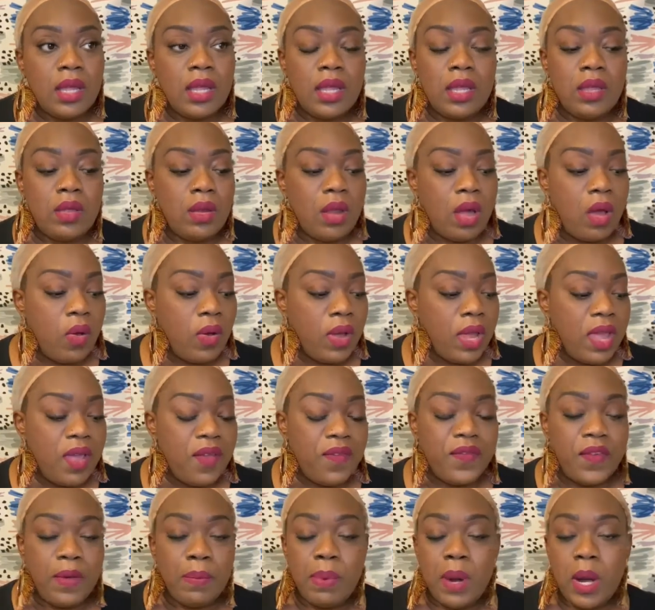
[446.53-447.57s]
You know,
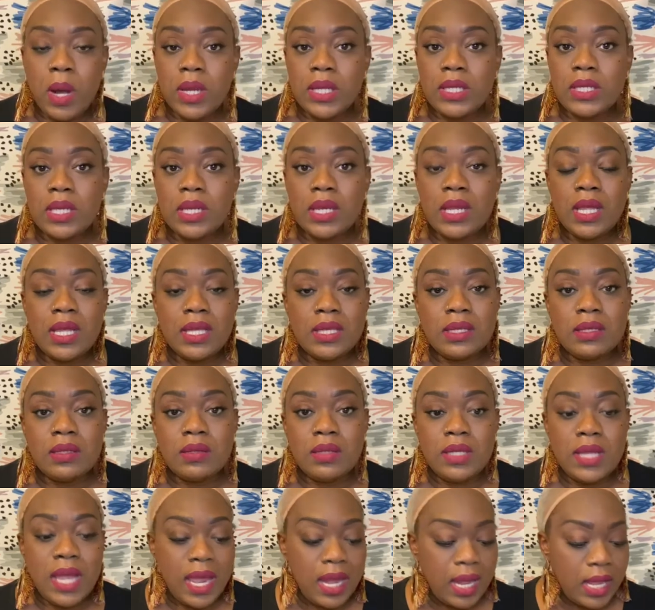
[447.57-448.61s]
if a person is
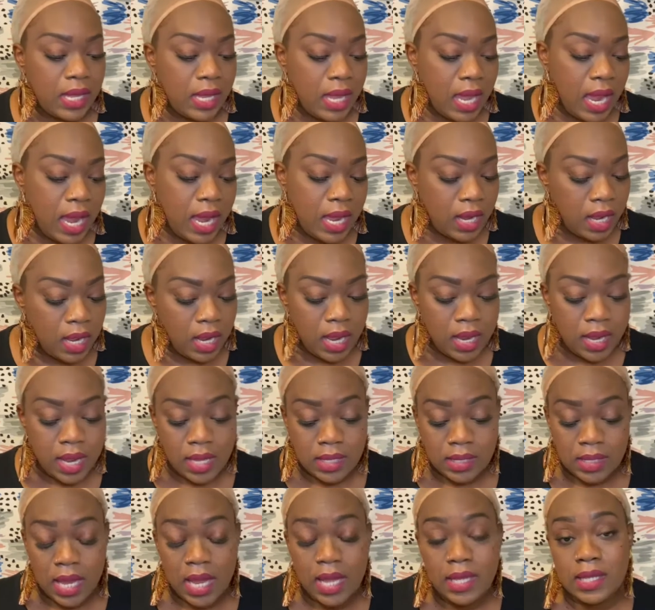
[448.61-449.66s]
dedicated and they
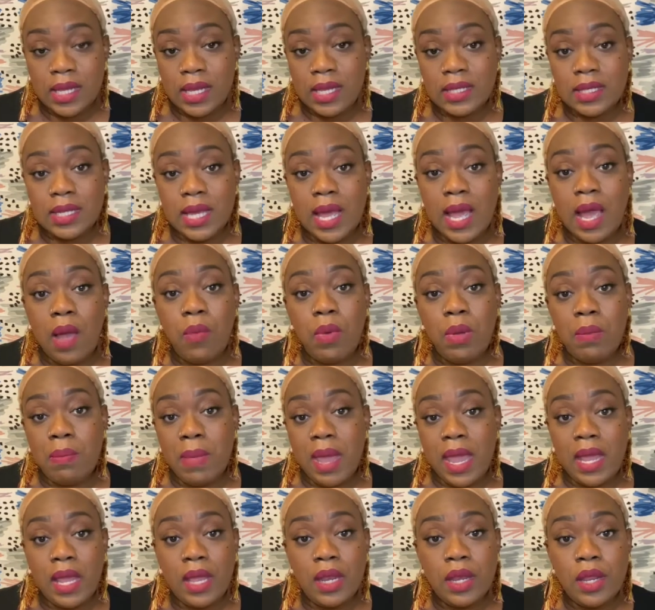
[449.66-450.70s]
take their time with
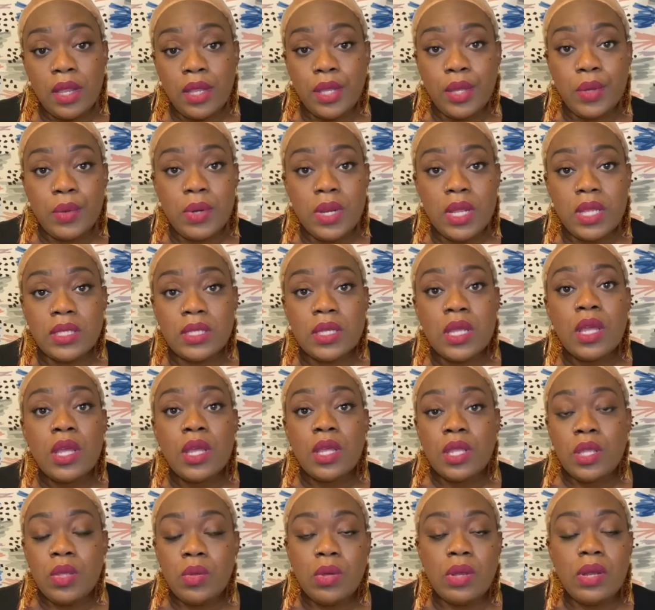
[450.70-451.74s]
making the units,
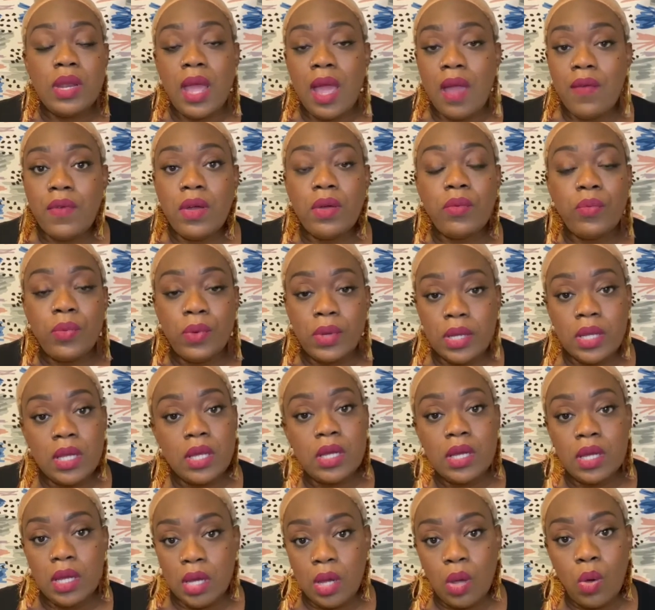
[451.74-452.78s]
you can have a really
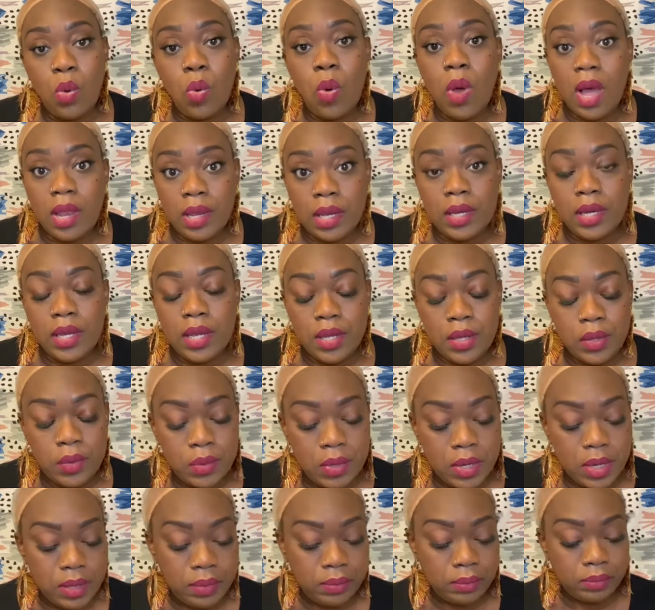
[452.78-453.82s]
good quality
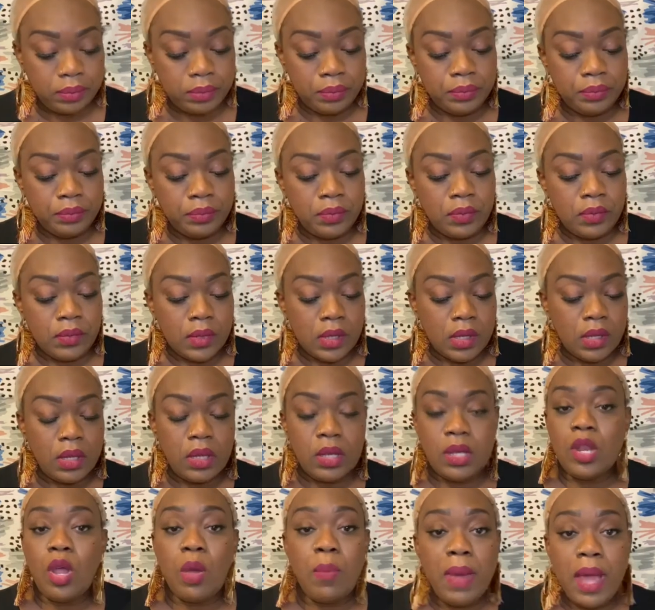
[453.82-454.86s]
unit
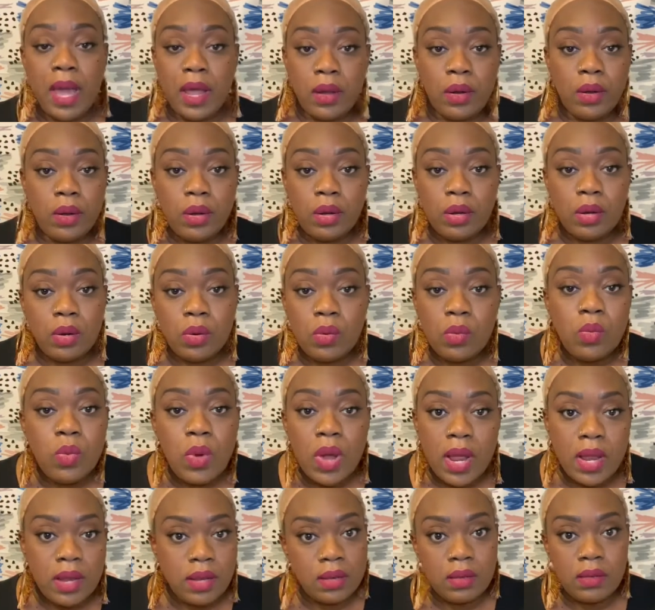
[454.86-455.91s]
no matter
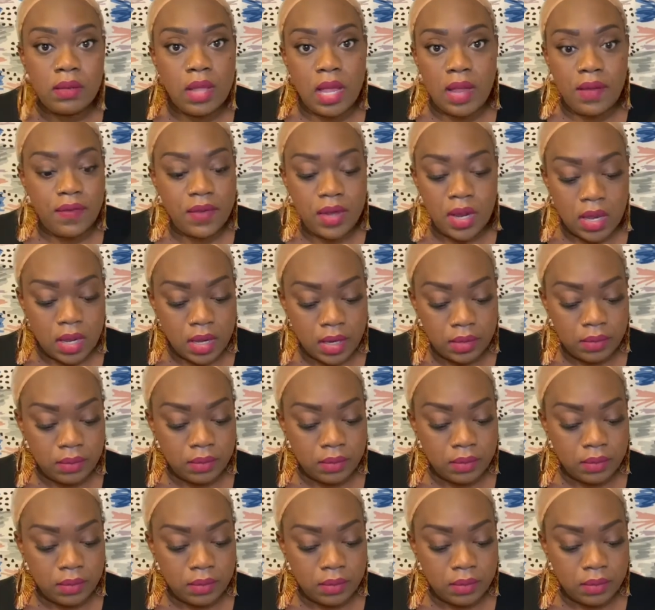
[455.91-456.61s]
what they've done.